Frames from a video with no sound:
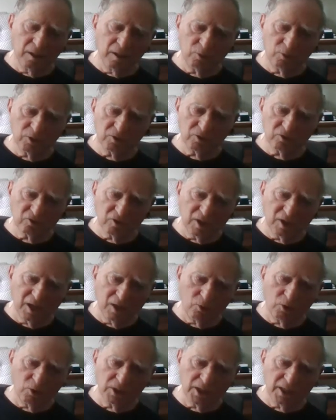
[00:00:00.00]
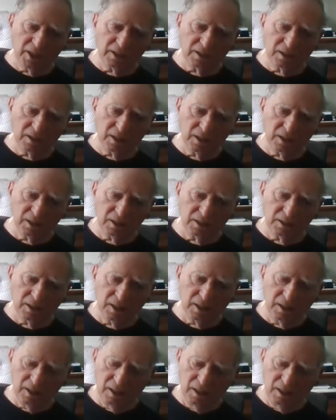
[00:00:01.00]
which was on Highway 19
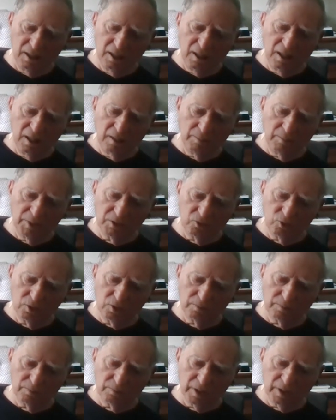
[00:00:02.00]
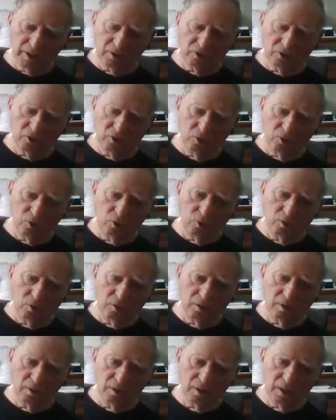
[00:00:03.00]
between Pleiku
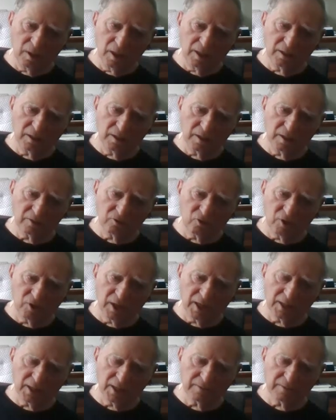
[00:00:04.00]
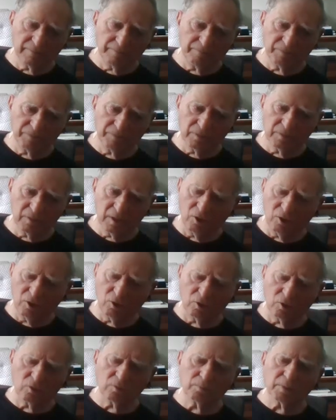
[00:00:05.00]
and uh, Trang.
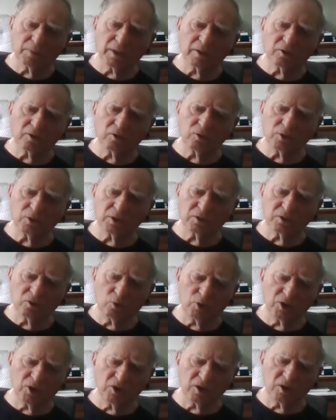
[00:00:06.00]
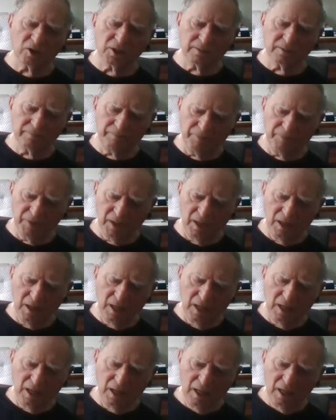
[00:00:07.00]
Oh, Pleiku and Qui Nhon.
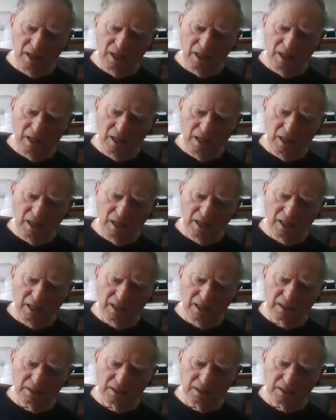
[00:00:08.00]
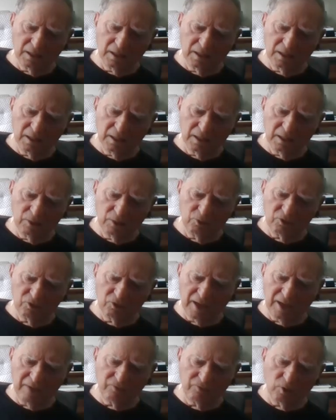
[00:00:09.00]
And it was
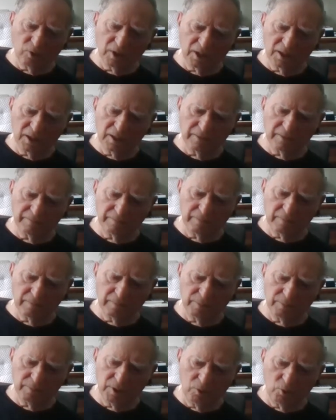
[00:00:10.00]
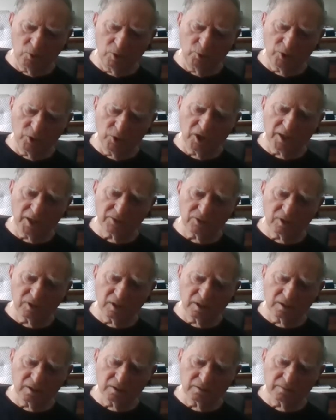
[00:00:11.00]
halfway. But when we got
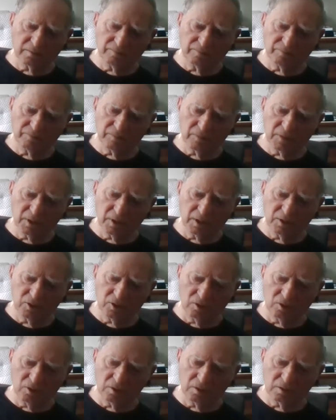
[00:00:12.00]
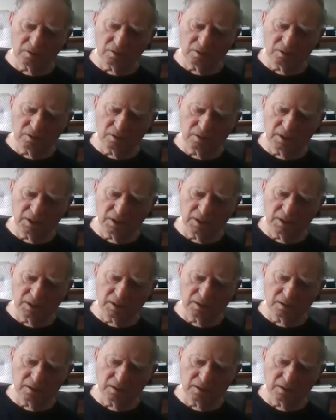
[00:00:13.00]
there, in uh,